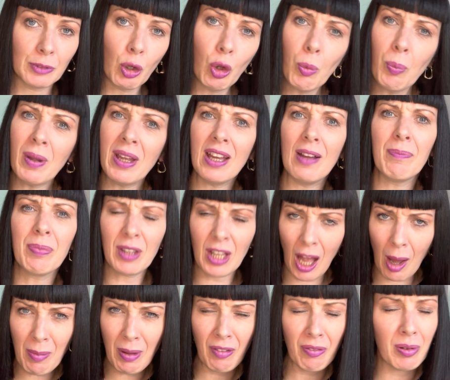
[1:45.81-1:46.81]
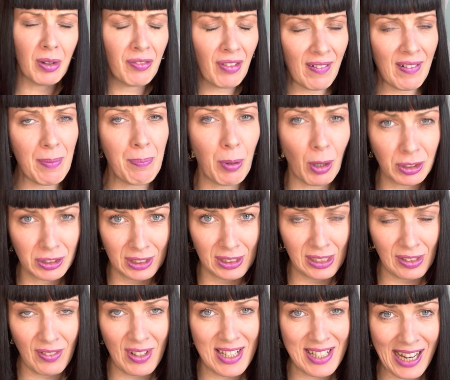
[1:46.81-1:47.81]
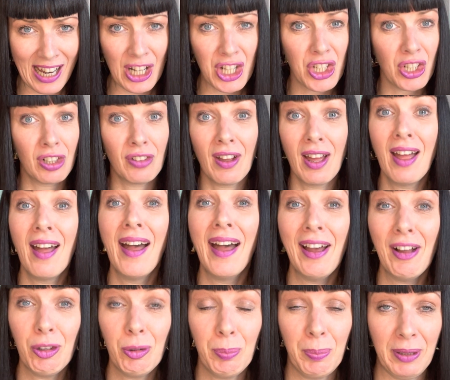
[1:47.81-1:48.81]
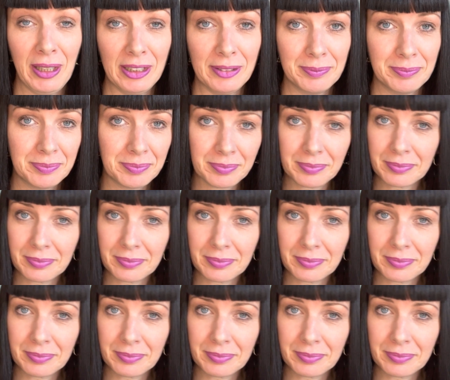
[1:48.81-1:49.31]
albeit coming from a very positive intention of helping.